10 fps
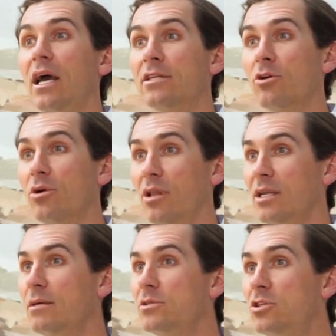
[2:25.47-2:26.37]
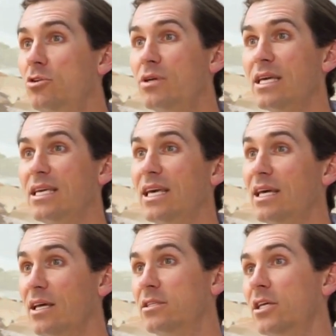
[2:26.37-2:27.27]
And so a lot of times you can
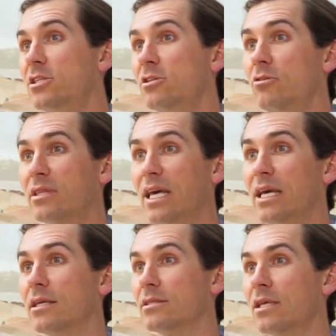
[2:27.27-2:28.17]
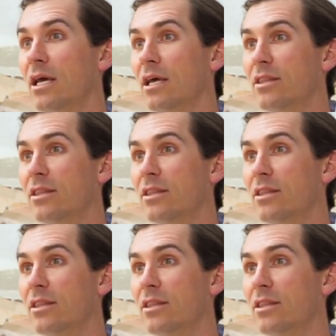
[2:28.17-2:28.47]
get additional things